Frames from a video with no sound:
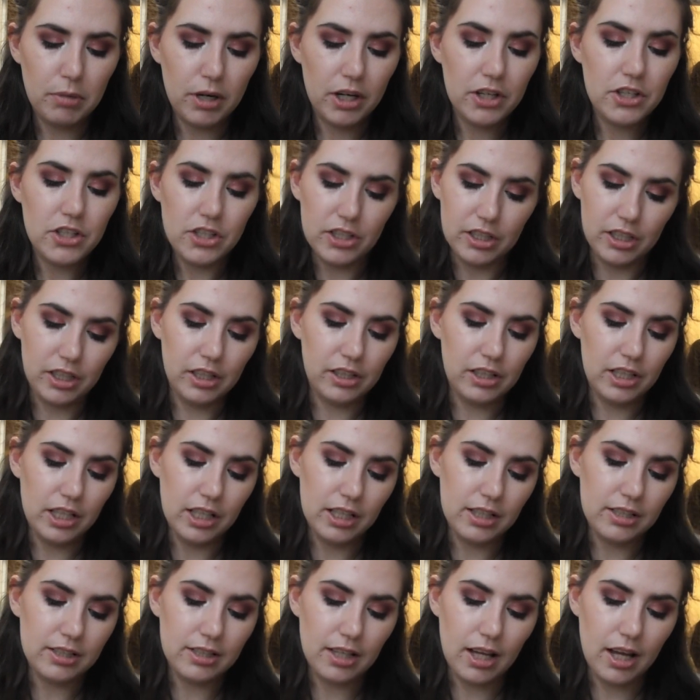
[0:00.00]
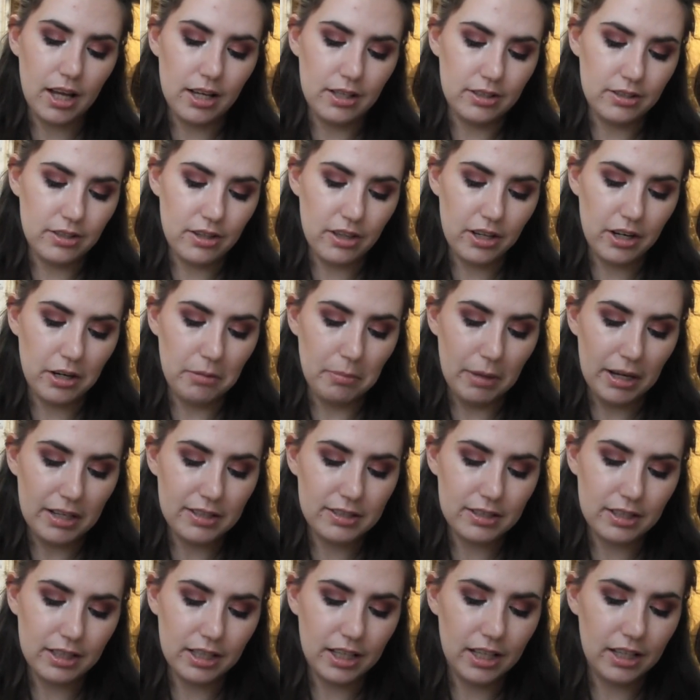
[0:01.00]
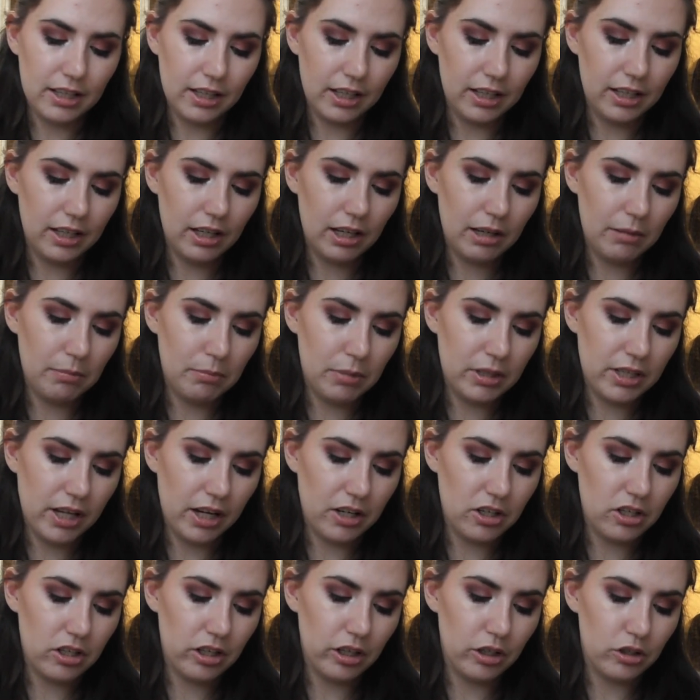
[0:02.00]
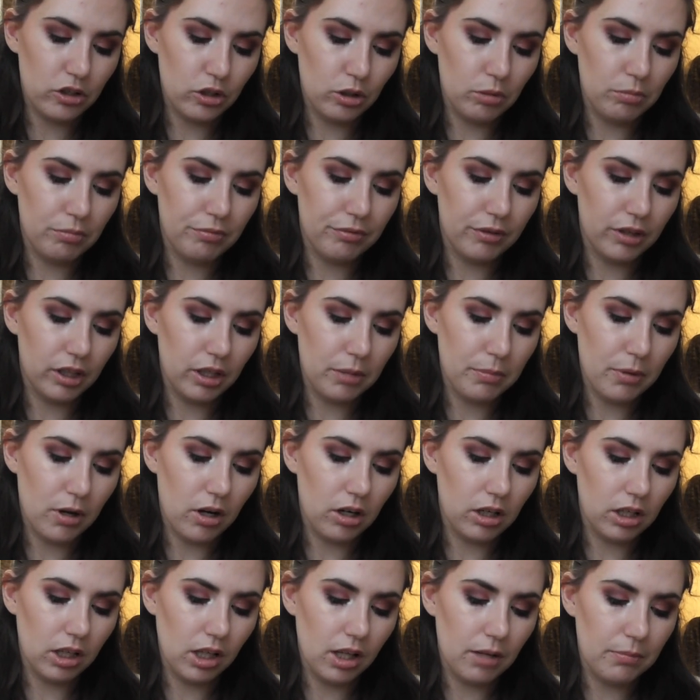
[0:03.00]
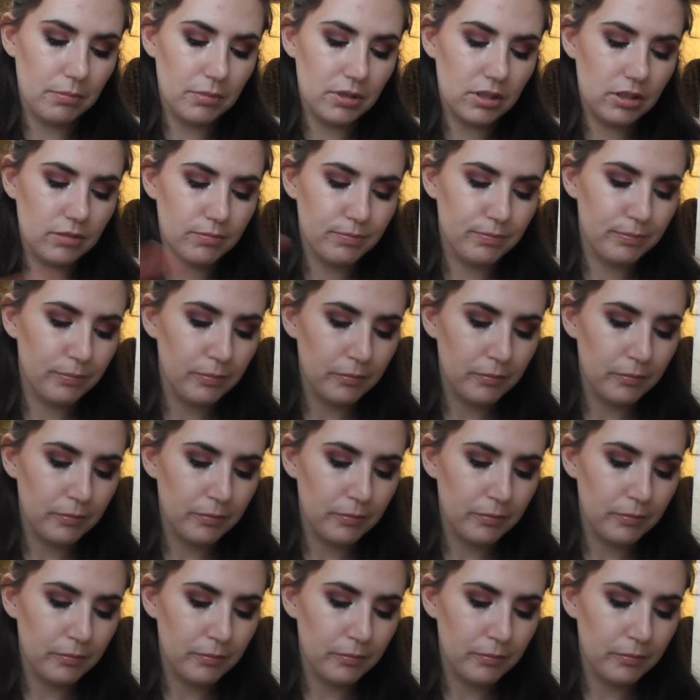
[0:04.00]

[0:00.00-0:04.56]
purchasing these, and they're basically like potentially a dupe for the Apocalypse.